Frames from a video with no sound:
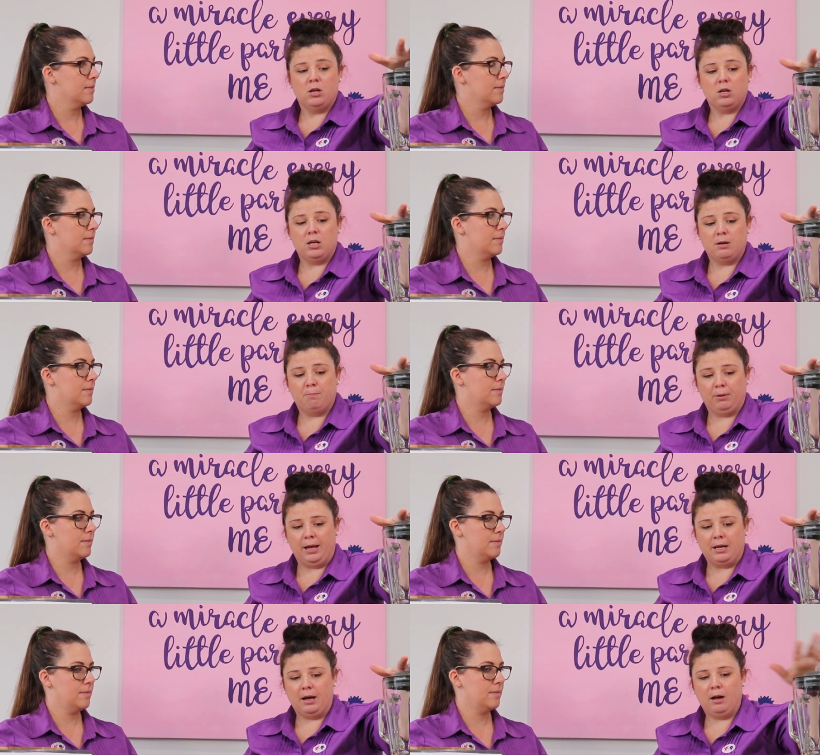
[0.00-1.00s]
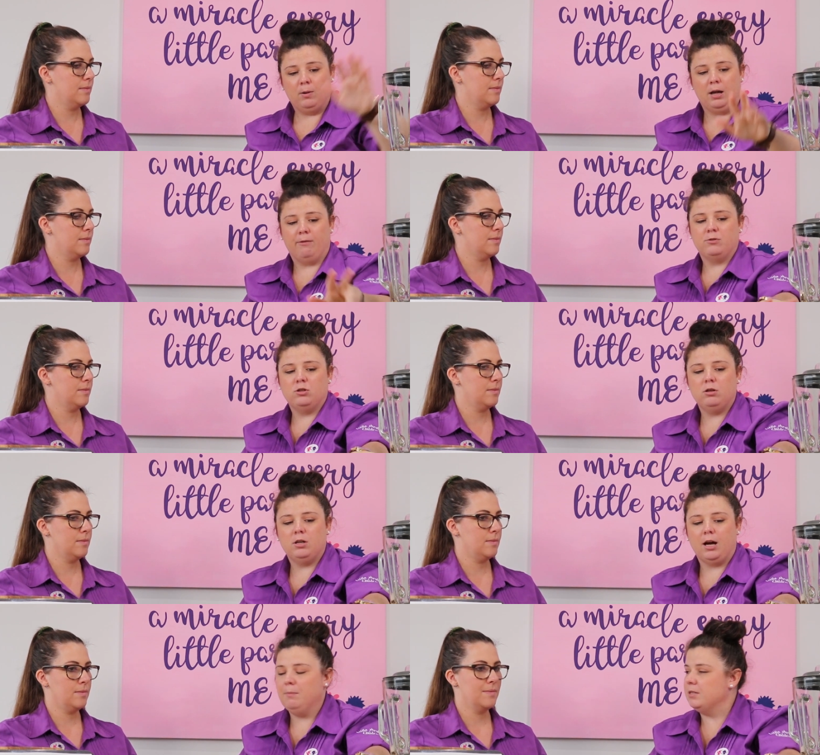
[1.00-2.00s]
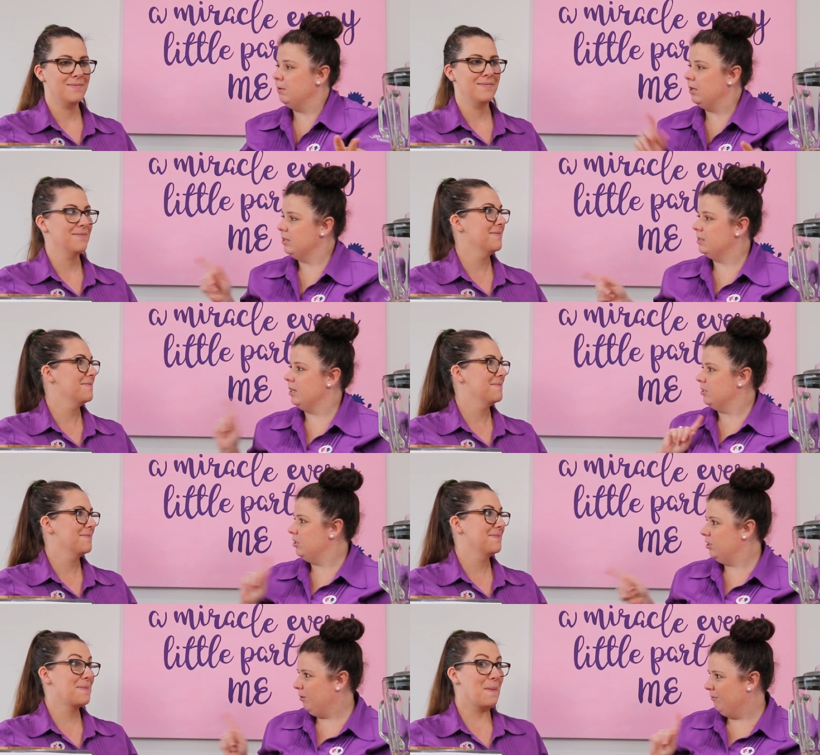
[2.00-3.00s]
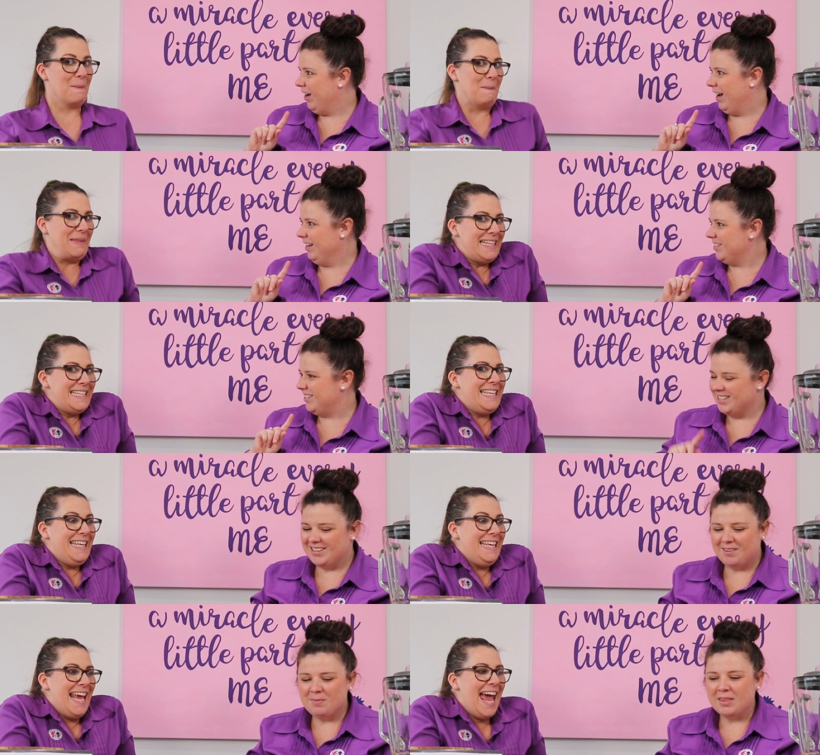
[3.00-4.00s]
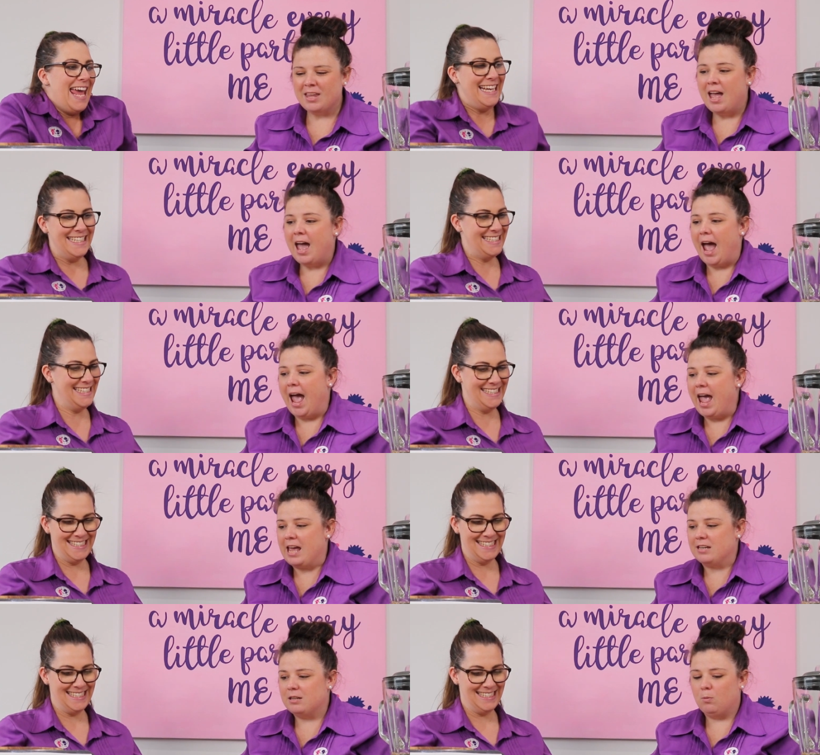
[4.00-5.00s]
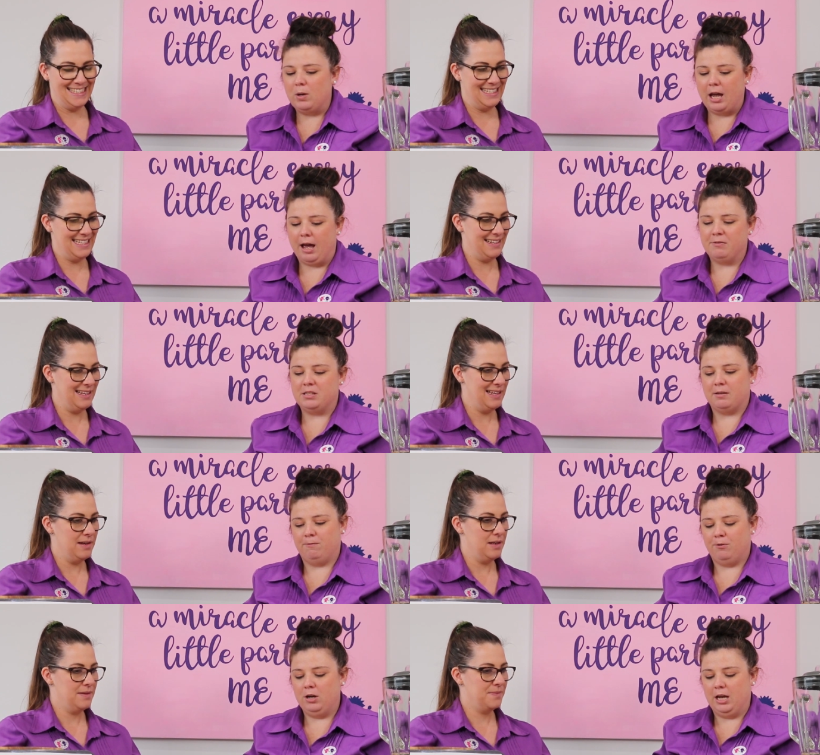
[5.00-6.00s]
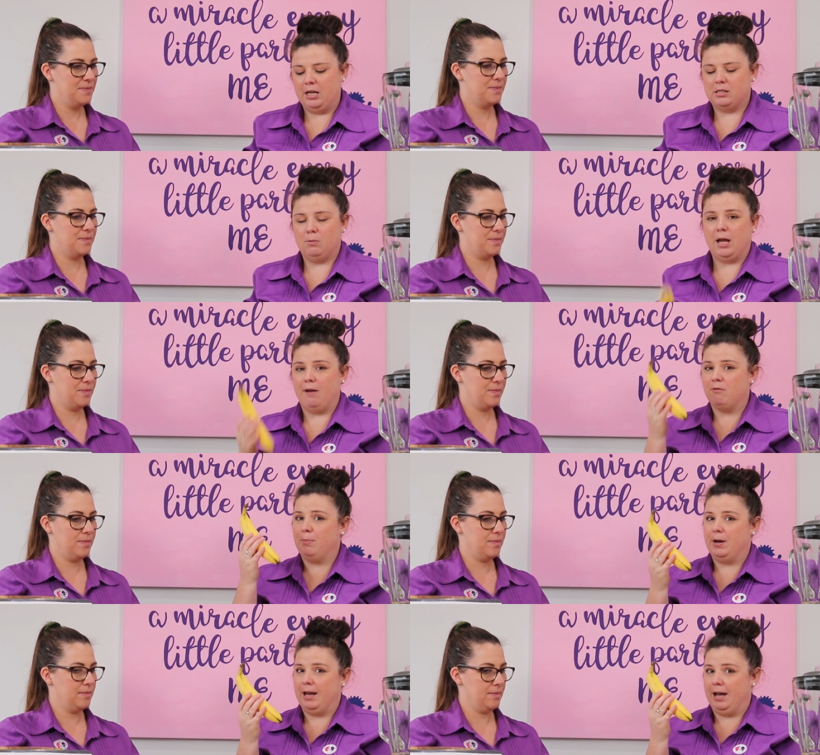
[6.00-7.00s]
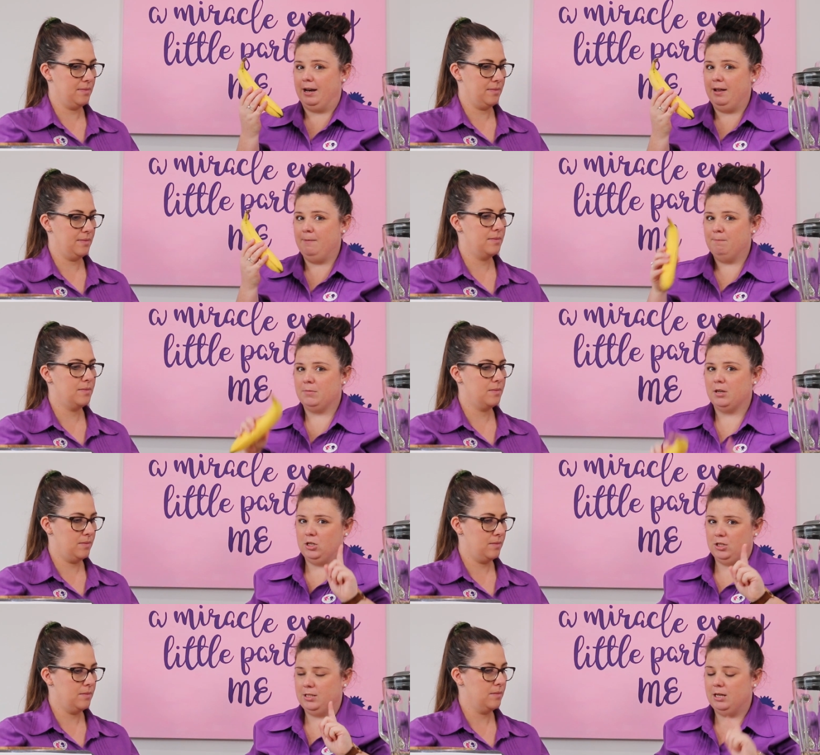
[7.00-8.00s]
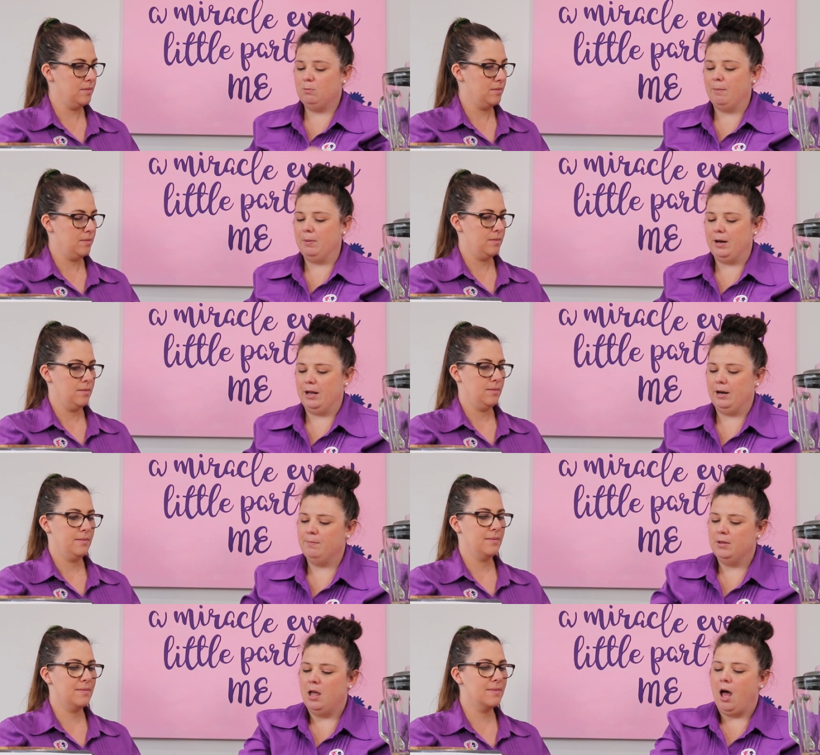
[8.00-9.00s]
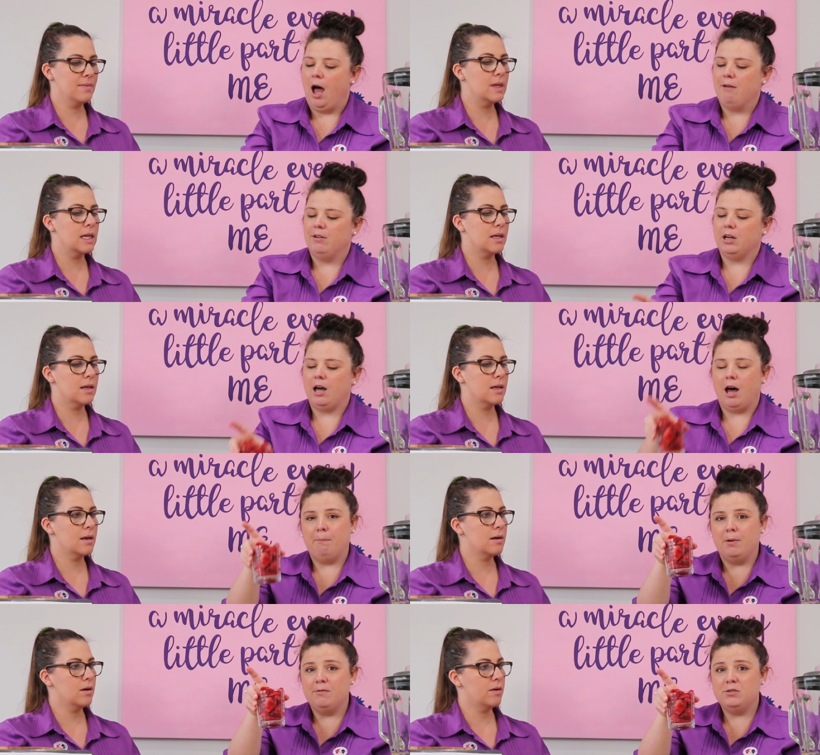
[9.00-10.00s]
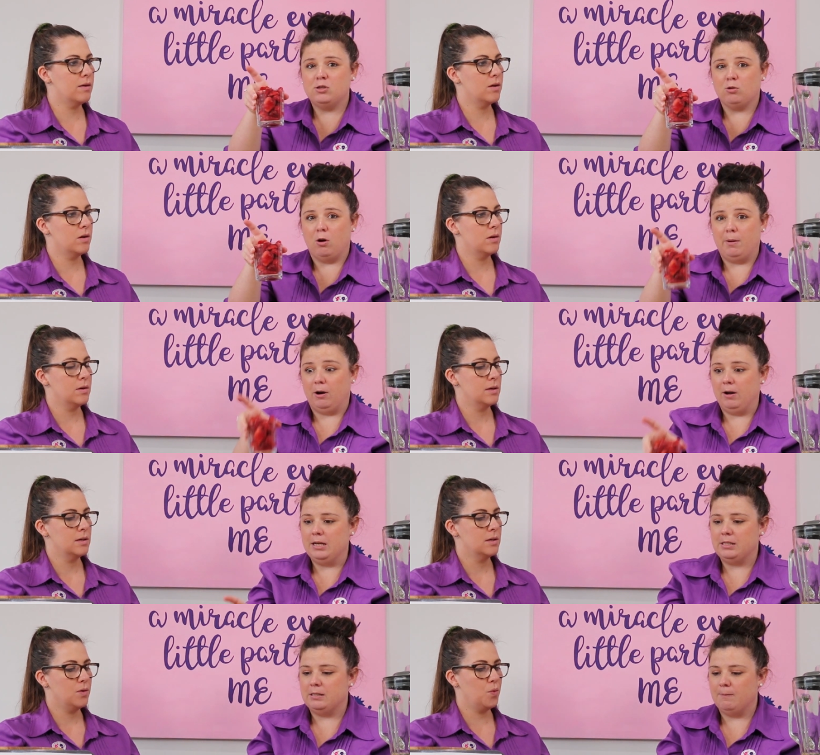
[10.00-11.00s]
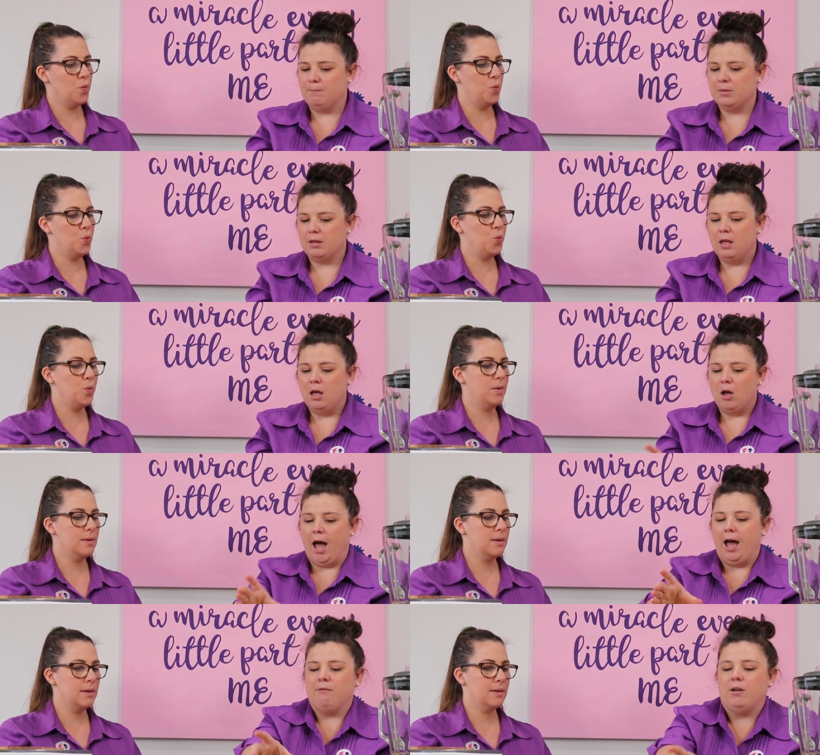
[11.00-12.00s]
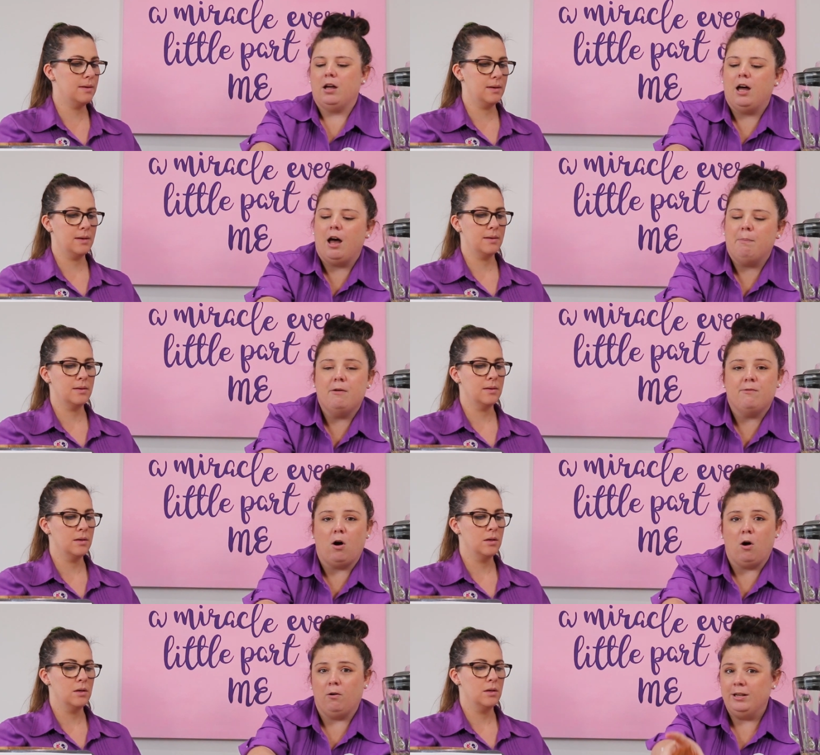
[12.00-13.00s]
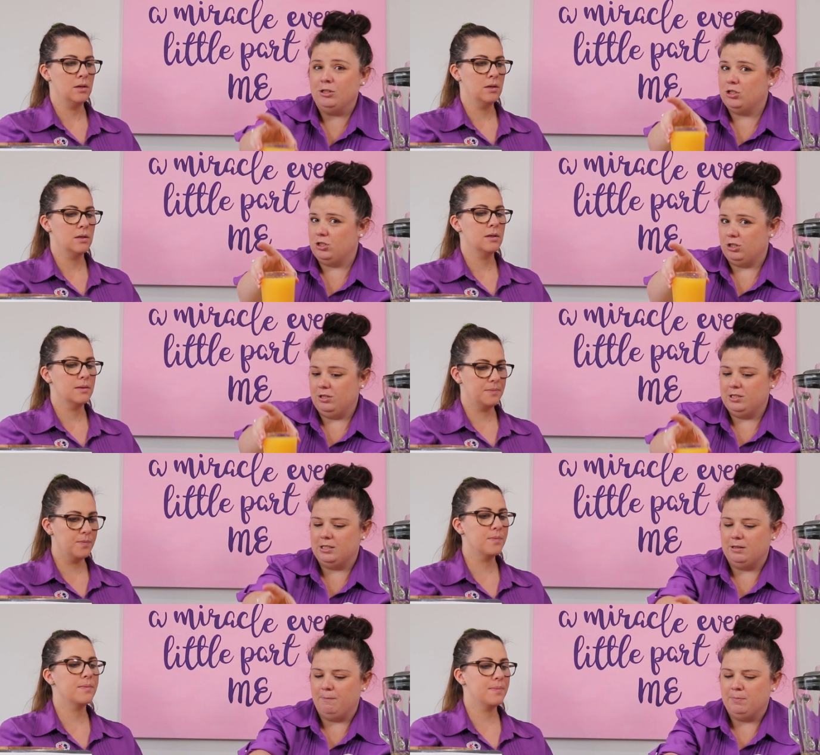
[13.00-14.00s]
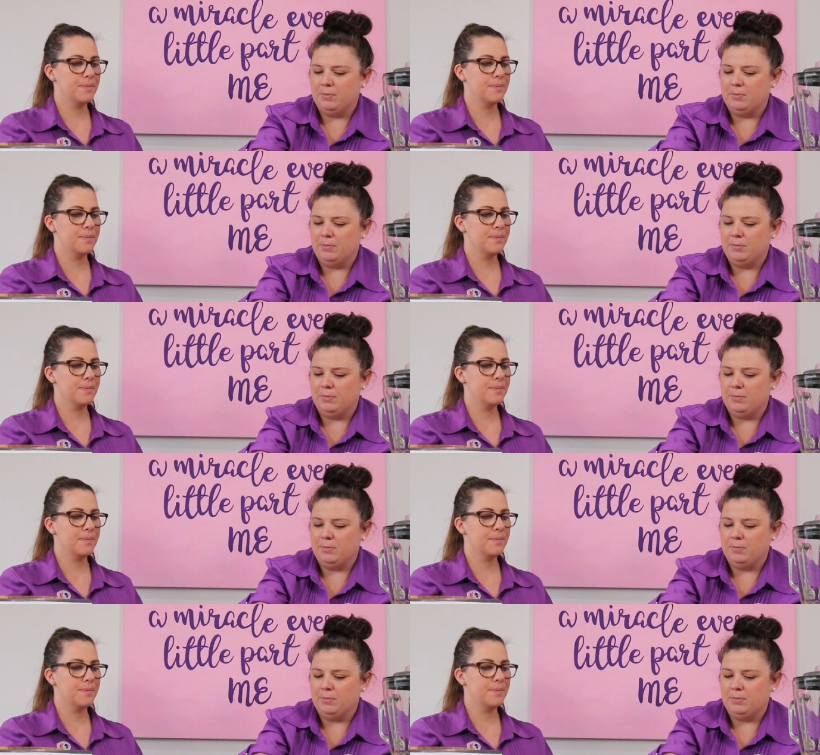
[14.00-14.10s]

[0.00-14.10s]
Speaker 1: You need a blender. We have 2 cups because there's 2 of us. Yay. And we have some fruit here. So we have a banana. You just need 1 banana. I have a cup of strawberries. I have a cup of orange juice.